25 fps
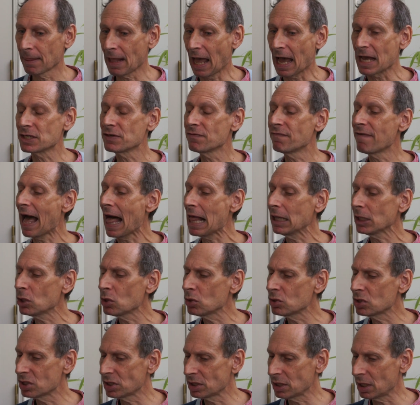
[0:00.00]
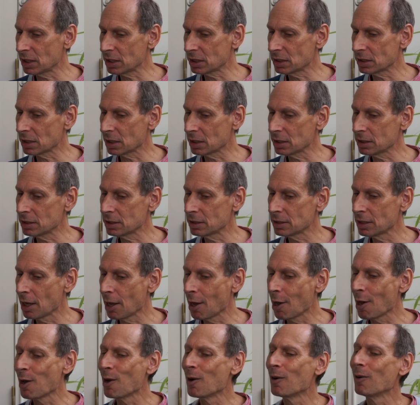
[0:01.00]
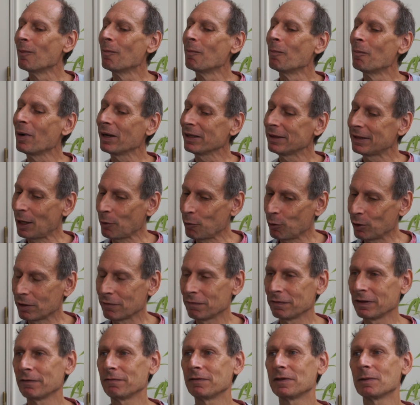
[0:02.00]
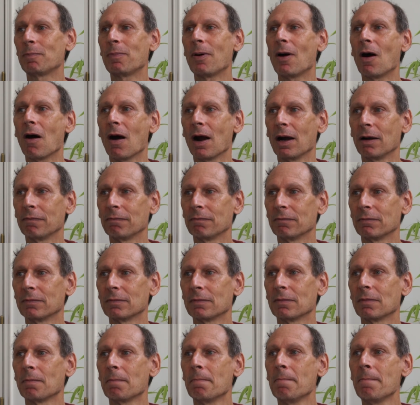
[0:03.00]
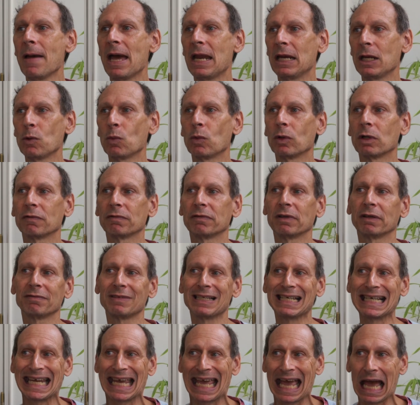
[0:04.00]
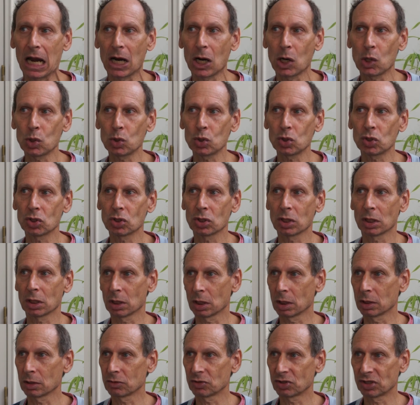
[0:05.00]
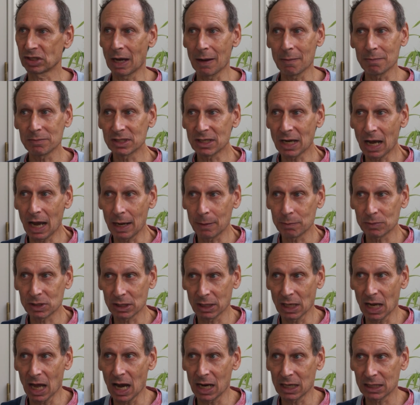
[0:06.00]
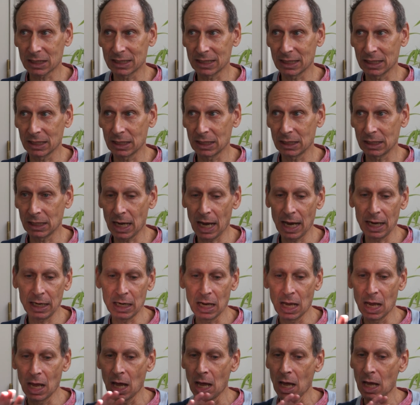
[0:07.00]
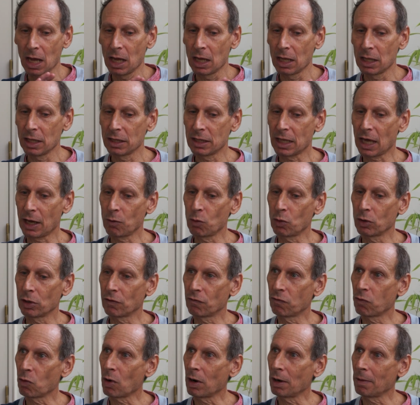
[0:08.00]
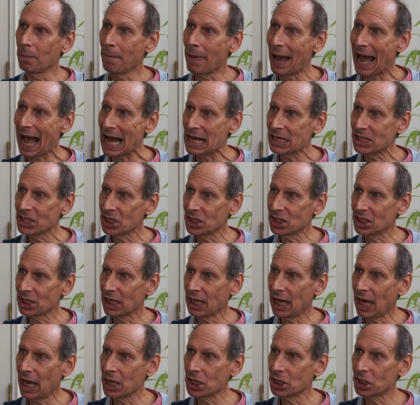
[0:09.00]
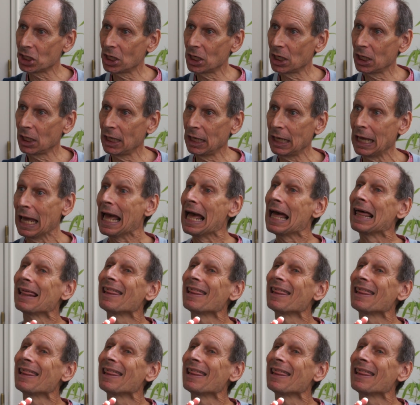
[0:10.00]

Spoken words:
as valued citizens, but they would have lived apart. Many would have lived in ghettos, sometimes locked in at night. They would have worn badges occasionally.